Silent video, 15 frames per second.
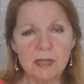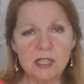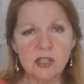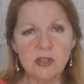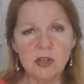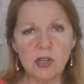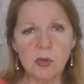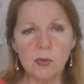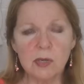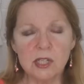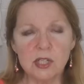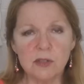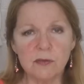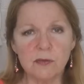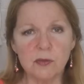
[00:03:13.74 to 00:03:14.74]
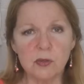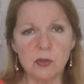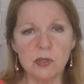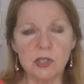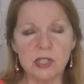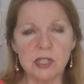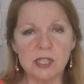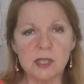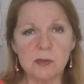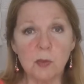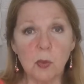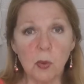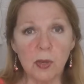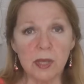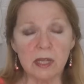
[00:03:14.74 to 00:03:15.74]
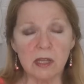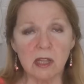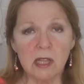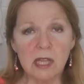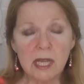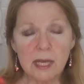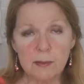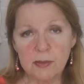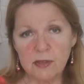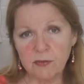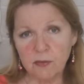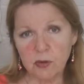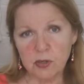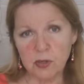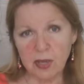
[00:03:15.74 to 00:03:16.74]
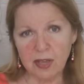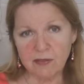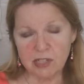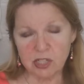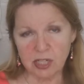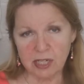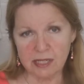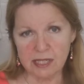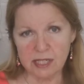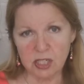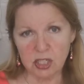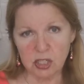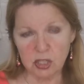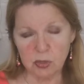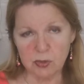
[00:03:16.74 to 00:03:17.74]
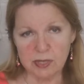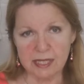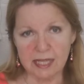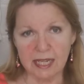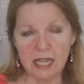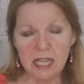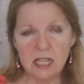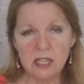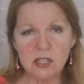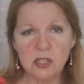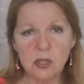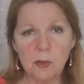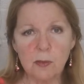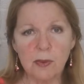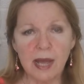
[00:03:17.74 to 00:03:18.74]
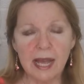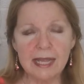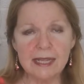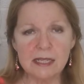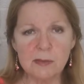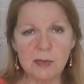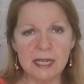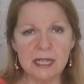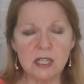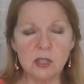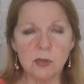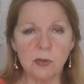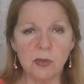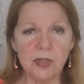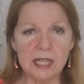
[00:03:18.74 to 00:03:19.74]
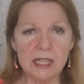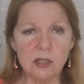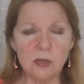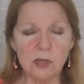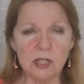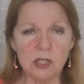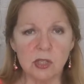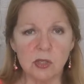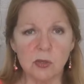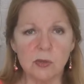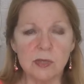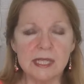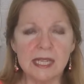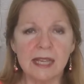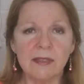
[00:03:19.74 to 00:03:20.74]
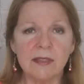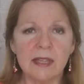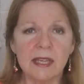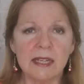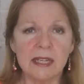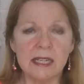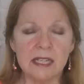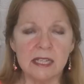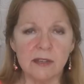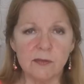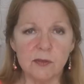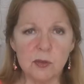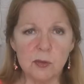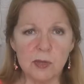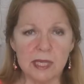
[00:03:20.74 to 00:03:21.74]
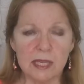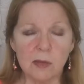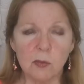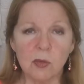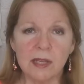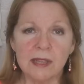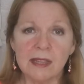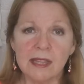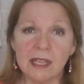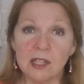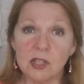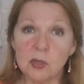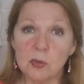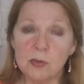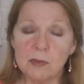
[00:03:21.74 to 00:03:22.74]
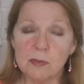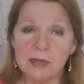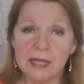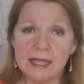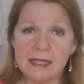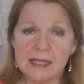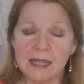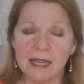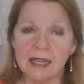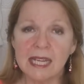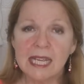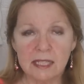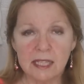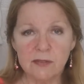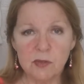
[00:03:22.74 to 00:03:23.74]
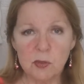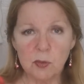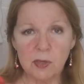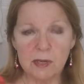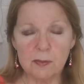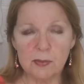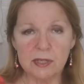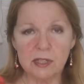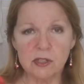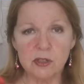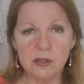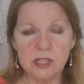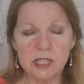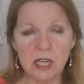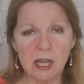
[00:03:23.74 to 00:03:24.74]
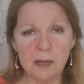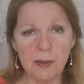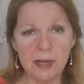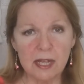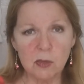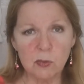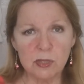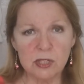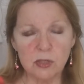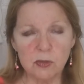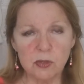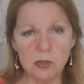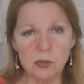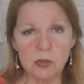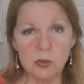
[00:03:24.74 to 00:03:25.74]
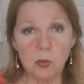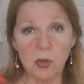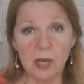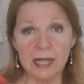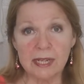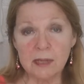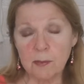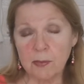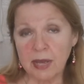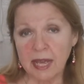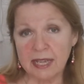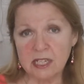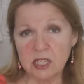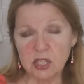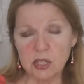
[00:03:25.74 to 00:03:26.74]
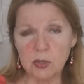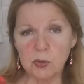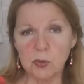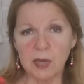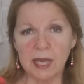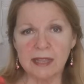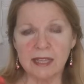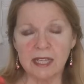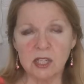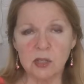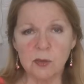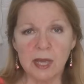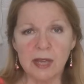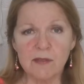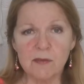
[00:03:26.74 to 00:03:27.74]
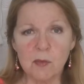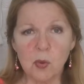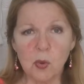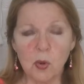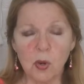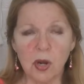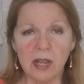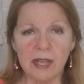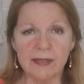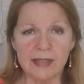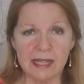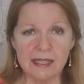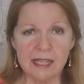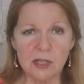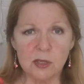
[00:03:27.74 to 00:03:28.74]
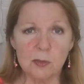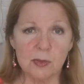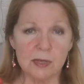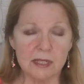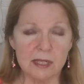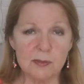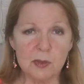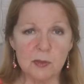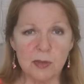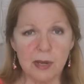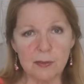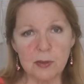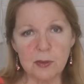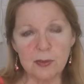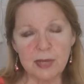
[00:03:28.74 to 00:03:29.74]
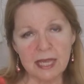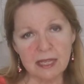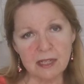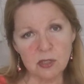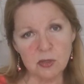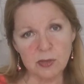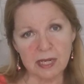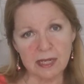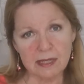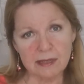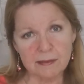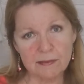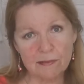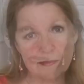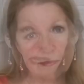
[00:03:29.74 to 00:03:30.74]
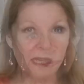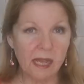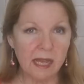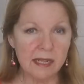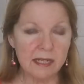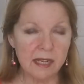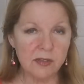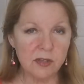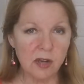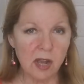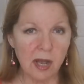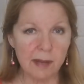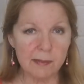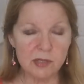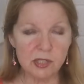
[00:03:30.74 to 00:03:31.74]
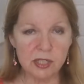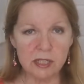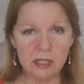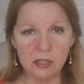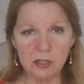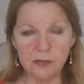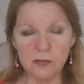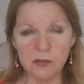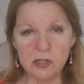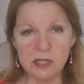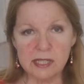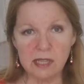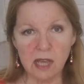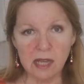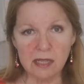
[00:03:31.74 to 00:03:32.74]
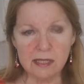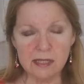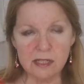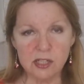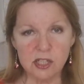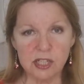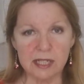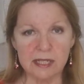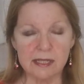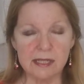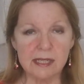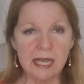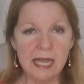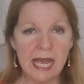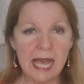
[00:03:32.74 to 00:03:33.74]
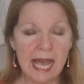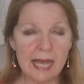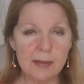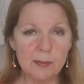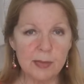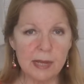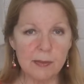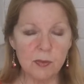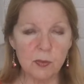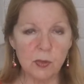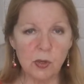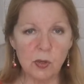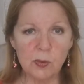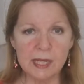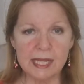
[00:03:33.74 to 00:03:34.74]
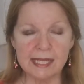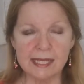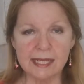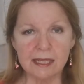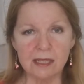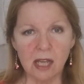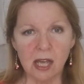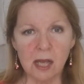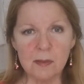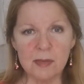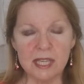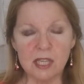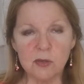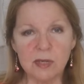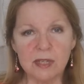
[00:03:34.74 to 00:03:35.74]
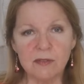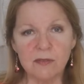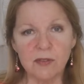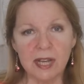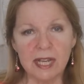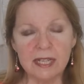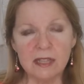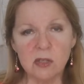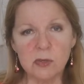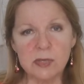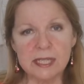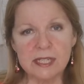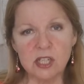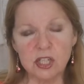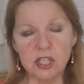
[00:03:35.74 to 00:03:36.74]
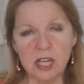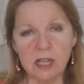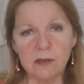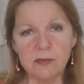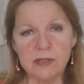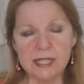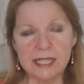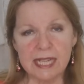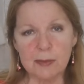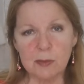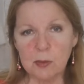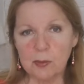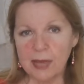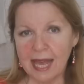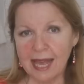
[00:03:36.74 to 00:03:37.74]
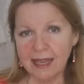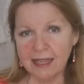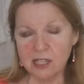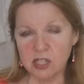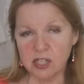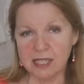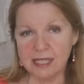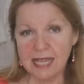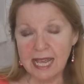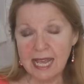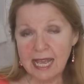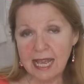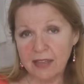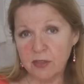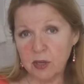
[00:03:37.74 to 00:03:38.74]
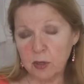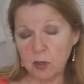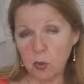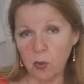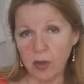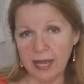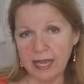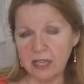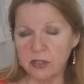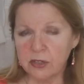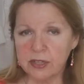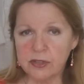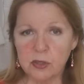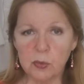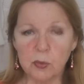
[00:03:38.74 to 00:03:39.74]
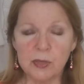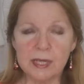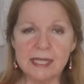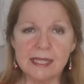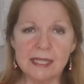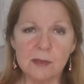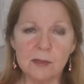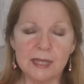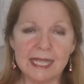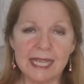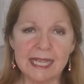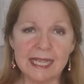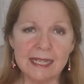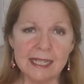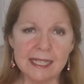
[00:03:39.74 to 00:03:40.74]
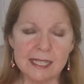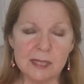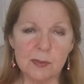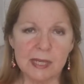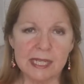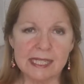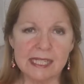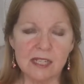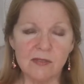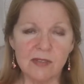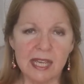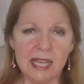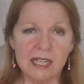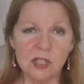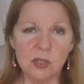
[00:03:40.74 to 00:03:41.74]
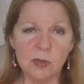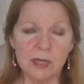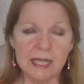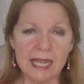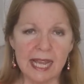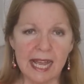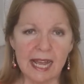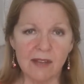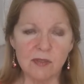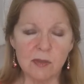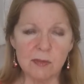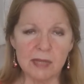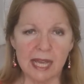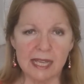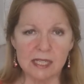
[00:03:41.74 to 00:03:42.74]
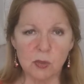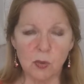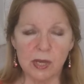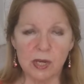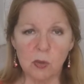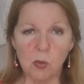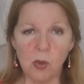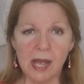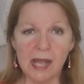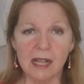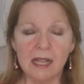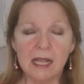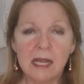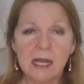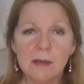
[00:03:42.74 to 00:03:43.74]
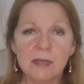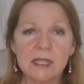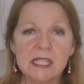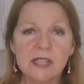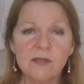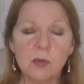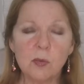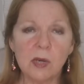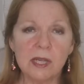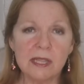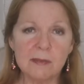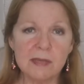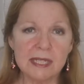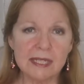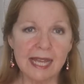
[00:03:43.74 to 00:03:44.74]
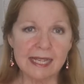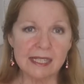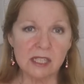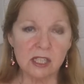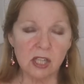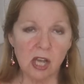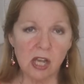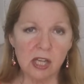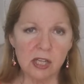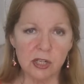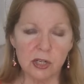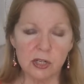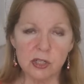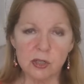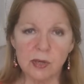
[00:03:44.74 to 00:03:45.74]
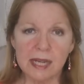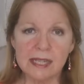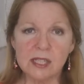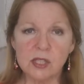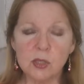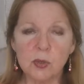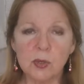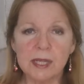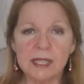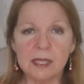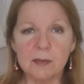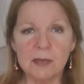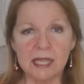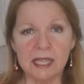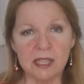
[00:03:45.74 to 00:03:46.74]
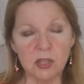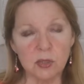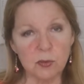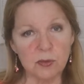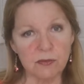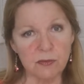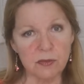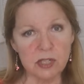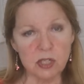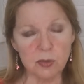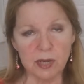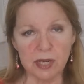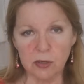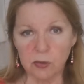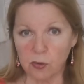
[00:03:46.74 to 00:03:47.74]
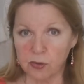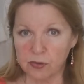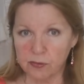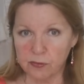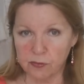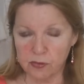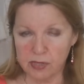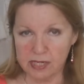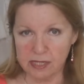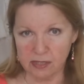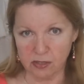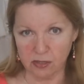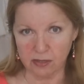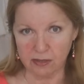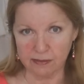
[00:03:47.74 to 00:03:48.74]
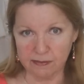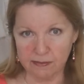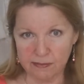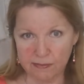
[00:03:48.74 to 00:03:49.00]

Plus you don't want your food to spoil before you have a chance to use it. So buy as many as you think you can use and then if you eat one, then you replace it. If you want to build your stockpile, when you use one, buy two and then you have more and that's how you build up your prepper pantry. Another option, look for sausages and pepperoni, salami. You can find those in shelf stable packages they're quite good, they're reasonably inexpensive, and you can have them last quite a while. Plus, if you want them to last longer, try storing them in the refrigerator or the freezer.